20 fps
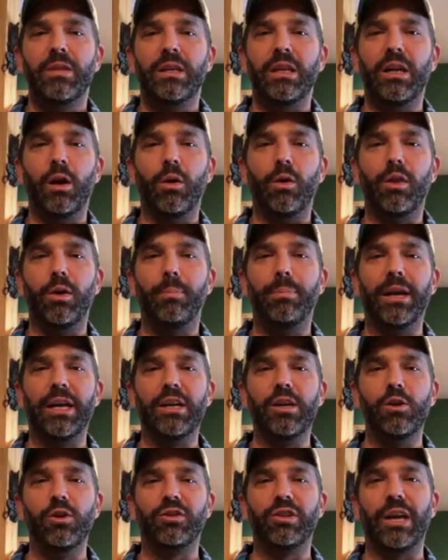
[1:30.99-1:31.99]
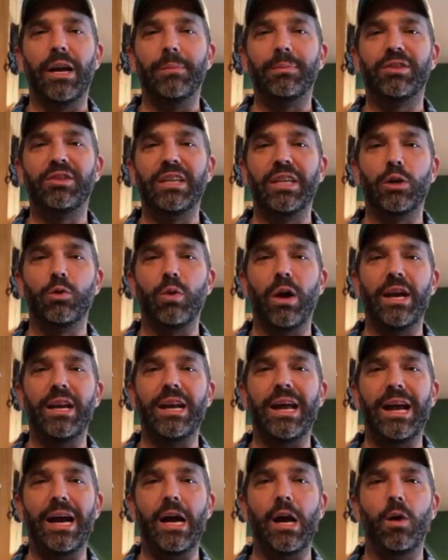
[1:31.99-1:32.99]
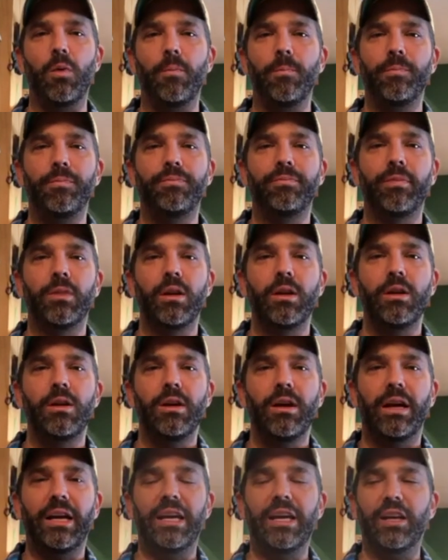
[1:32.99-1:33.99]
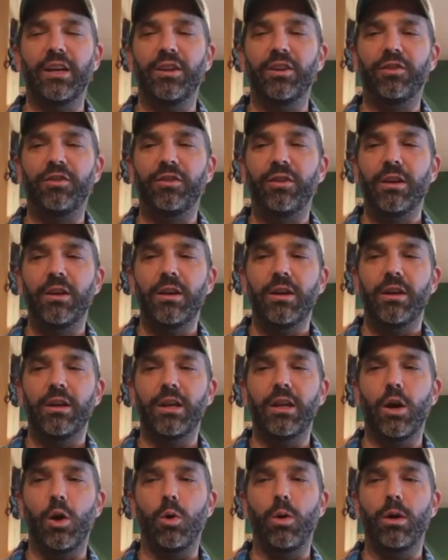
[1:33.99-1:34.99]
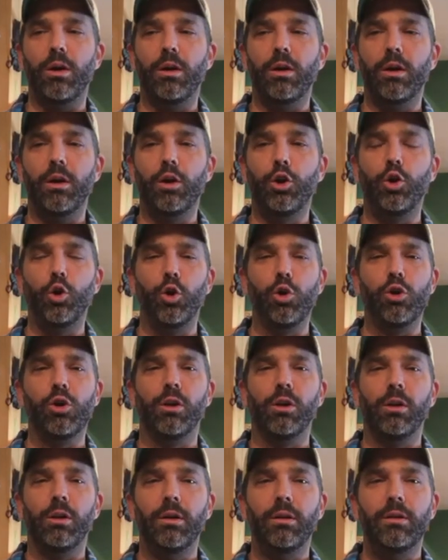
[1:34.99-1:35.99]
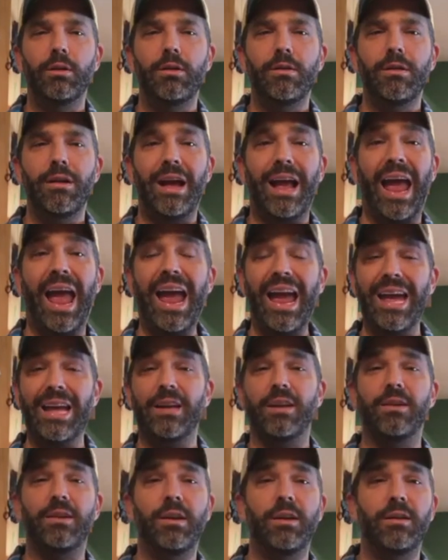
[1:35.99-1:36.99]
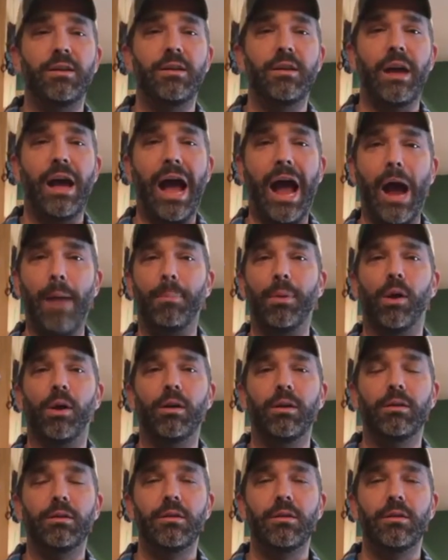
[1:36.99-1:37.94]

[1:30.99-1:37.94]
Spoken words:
The big news that I'm seeing right now is, Google and Apple.